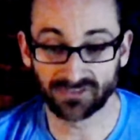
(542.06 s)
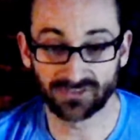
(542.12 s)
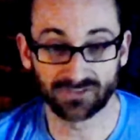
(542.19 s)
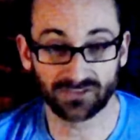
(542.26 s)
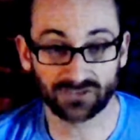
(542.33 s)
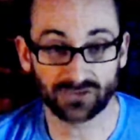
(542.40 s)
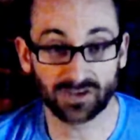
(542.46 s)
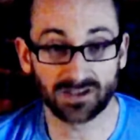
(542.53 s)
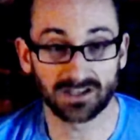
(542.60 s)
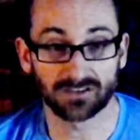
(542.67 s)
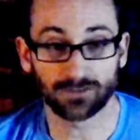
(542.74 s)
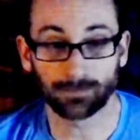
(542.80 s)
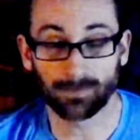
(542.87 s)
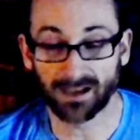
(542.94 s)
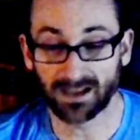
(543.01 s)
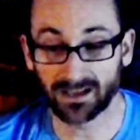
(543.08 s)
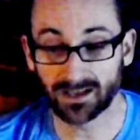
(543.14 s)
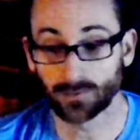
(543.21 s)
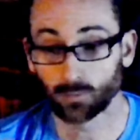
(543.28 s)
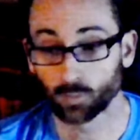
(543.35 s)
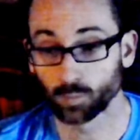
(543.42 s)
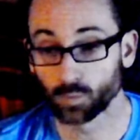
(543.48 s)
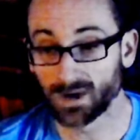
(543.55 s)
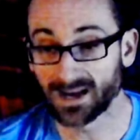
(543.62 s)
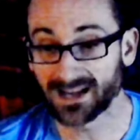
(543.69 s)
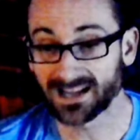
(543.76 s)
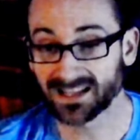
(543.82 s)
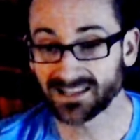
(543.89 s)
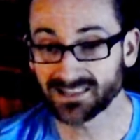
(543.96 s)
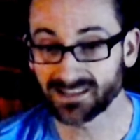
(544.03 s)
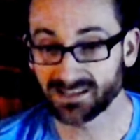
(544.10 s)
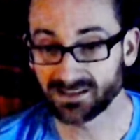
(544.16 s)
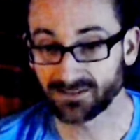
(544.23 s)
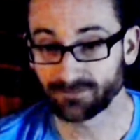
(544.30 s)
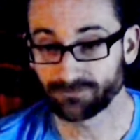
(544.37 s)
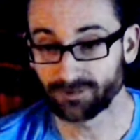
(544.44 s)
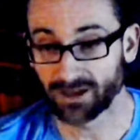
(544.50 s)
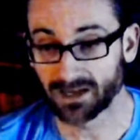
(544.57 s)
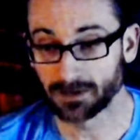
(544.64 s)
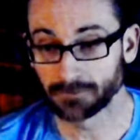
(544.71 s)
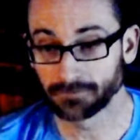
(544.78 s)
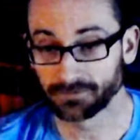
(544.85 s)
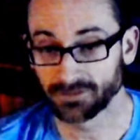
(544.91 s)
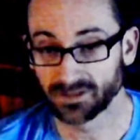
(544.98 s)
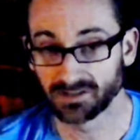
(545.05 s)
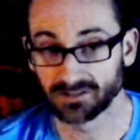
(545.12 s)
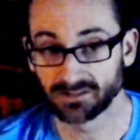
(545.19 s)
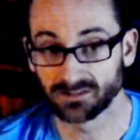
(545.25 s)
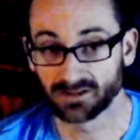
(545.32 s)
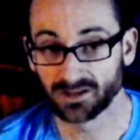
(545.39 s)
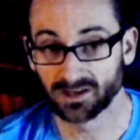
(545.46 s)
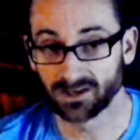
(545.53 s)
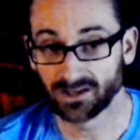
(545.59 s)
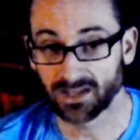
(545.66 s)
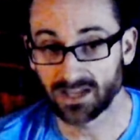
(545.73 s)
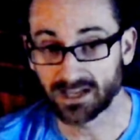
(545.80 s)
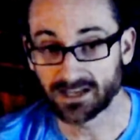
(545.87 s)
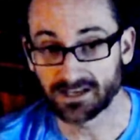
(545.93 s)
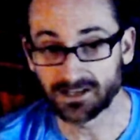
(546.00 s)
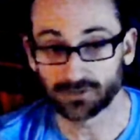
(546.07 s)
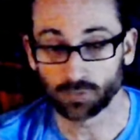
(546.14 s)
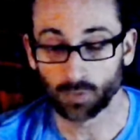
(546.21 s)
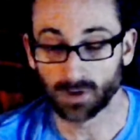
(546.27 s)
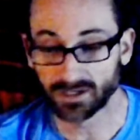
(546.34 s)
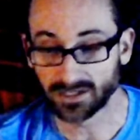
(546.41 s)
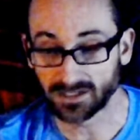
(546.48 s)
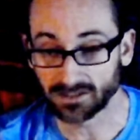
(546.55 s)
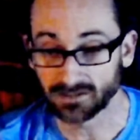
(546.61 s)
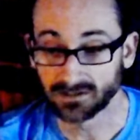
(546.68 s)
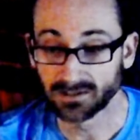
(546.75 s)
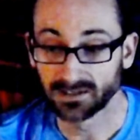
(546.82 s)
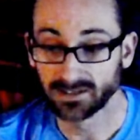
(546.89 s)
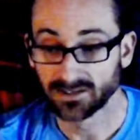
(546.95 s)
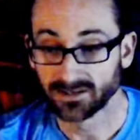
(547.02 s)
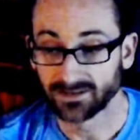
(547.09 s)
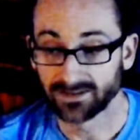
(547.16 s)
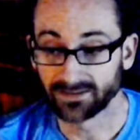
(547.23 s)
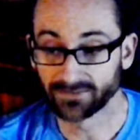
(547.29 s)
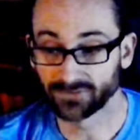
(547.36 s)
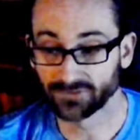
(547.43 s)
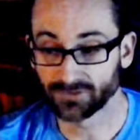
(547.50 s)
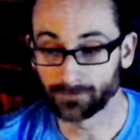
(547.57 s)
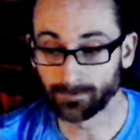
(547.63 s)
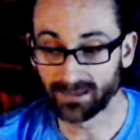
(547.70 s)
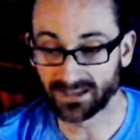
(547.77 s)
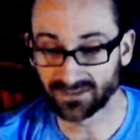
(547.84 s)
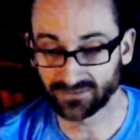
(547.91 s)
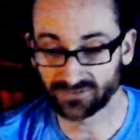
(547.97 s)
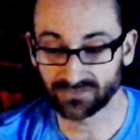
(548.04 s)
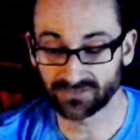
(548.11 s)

and studies behind why they found that 80-20 is the best